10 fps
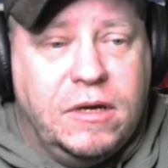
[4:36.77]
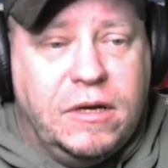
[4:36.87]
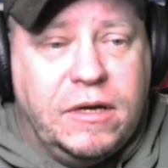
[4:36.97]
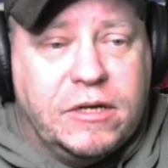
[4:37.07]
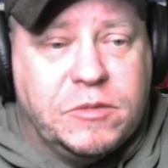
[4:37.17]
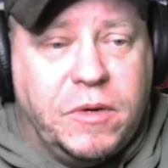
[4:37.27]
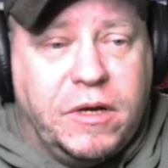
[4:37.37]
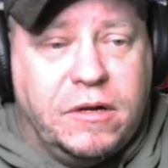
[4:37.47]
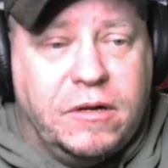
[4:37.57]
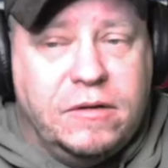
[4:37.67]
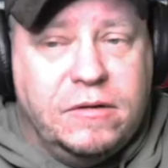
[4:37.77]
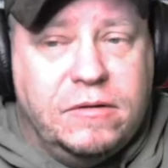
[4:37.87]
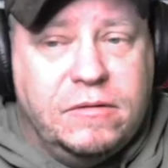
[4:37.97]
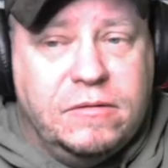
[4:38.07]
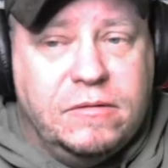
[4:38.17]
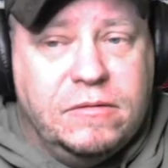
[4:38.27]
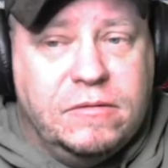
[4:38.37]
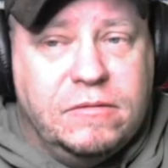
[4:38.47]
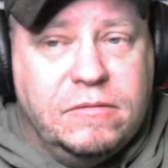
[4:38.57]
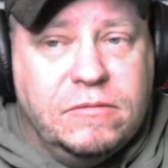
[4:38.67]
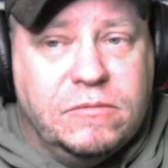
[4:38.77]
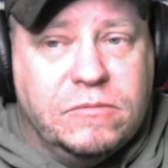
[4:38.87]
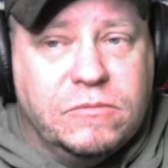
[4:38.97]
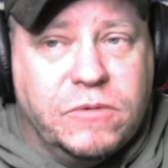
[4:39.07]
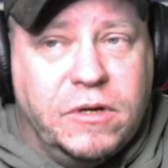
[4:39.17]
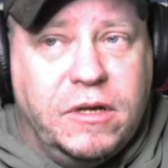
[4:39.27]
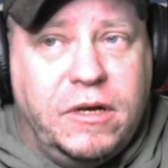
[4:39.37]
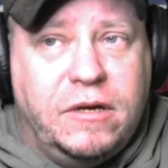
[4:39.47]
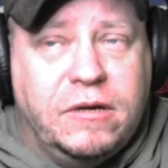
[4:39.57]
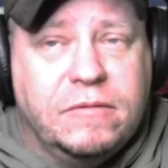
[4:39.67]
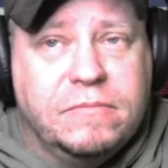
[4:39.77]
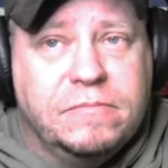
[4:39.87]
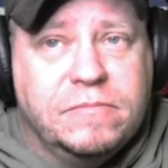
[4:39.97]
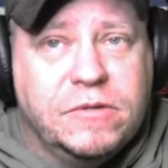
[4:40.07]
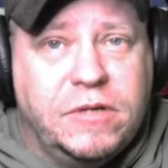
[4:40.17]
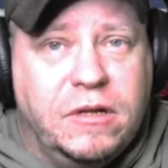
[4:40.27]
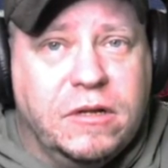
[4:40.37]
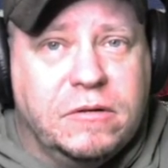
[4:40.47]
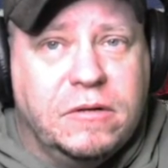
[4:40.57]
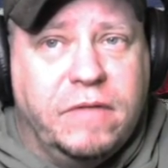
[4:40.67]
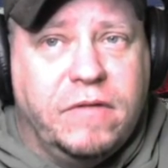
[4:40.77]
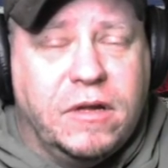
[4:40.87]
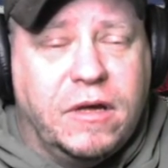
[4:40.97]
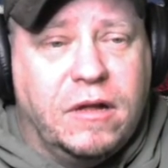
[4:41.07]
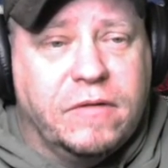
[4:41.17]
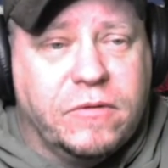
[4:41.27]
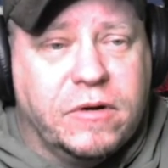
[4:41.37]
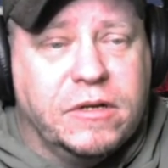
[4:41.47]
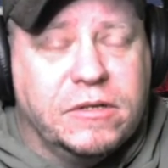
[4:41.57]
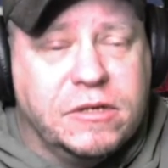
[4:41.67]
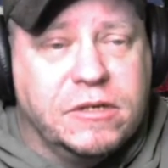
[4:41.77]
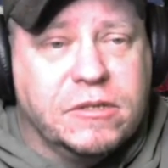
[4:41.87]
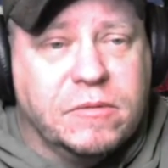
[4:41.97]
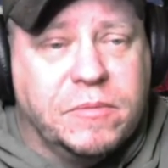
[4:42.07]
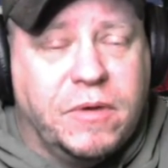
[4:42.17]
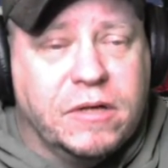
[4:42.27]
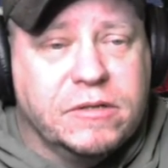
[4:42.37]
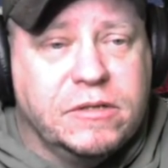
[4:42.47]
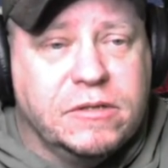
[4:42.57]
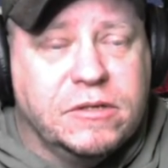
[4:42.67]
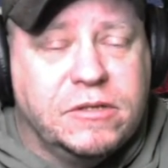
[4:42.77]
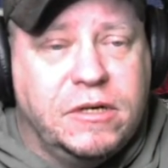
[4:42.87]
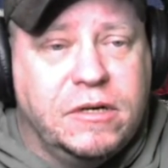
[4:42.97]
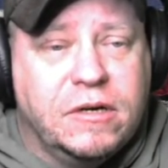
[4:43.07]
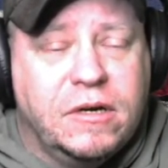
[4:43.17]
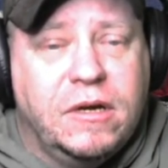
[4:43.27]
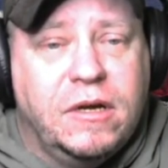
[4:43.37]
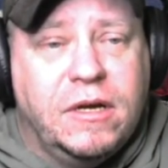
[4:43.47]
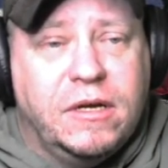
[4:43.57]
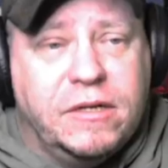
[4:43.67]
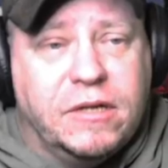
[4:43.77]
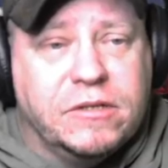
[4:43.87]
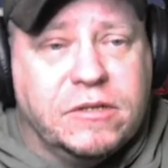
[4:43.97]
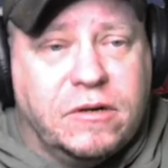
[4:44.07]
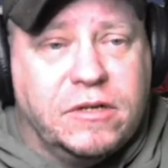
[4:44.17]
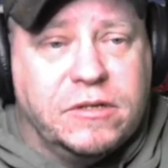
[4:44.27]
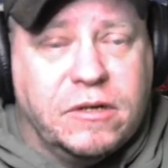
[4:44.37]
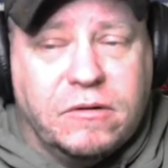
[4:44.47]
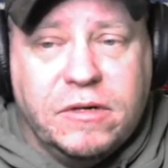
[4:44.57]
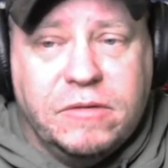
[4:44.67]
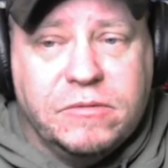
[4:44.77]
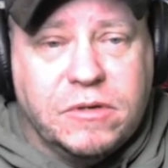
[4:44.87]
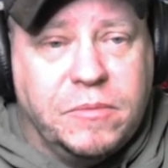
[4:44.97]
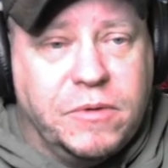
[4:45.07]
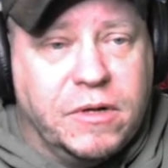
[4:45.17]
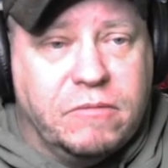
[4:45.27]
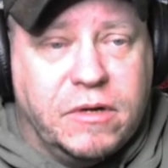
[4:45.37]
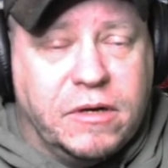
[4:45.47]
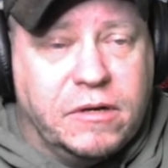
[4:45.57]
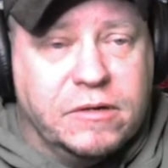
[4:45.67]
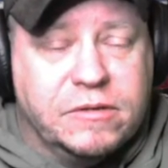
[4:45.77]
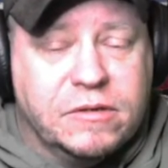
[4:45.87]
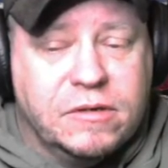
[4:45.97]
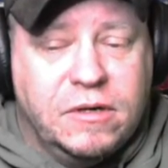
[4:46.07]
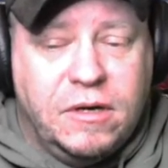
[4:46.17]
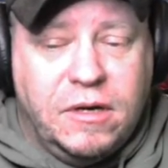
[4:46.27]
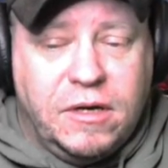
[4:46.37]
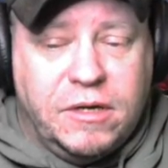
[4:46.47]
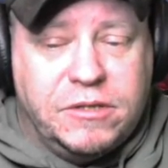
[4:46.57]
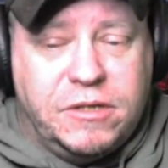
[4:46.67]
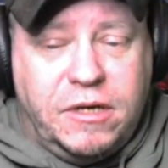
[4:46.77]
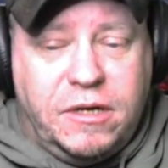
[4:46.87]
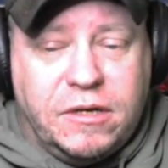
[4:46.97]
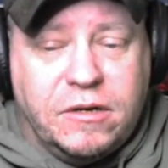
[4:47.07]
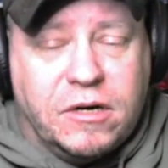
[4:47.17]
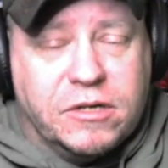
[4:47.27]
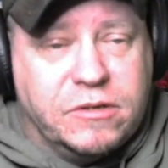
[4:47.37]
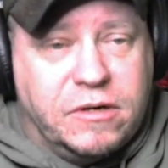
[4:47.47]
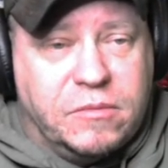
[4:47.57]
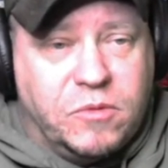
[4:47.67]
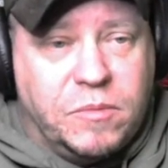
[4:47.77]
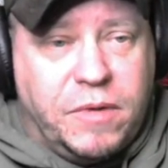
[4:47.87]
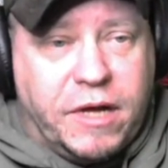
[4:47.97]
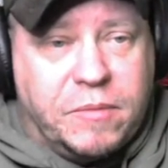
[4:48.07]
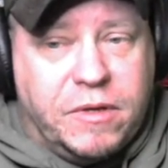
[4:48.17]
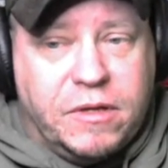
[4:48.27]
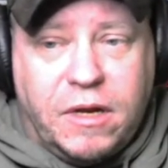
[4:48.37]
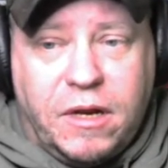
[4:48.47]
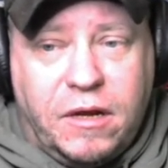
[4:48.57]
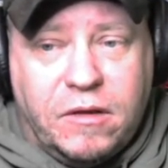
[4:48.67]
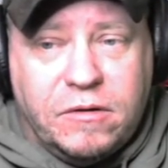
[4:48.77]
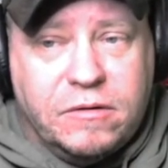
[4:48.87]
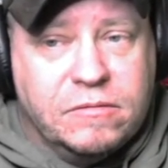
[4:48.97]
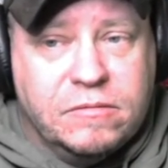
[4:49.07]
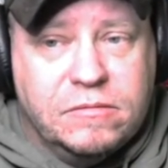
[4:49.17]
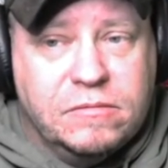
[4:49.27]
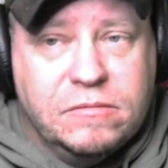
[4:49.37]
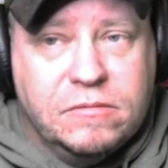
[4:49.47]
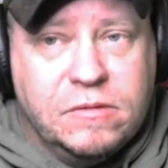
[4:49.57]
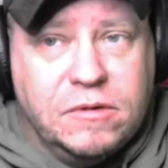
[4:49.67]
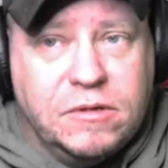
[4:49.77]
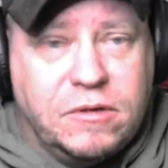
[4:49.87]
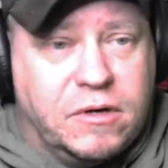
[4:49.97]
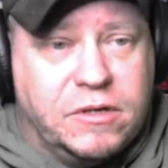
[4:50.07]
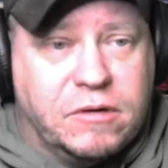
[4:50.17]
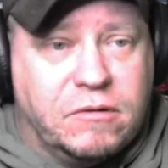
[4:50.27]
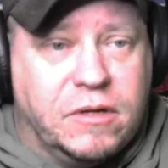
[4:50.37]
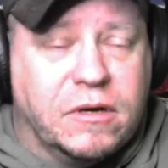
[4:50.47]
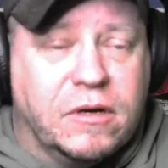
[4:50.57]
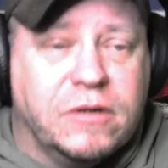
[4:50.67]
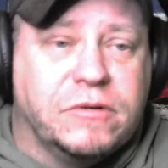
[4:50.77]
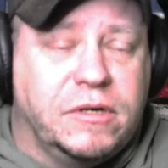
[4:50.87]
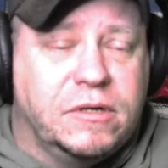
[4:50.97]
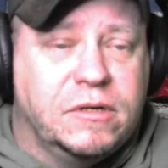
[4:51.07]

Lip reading: has been really living in California and seeing some of the policies that she did as Attorney General. It was completely ridiculous. She incarcerated more black men than any other attorney general in the country,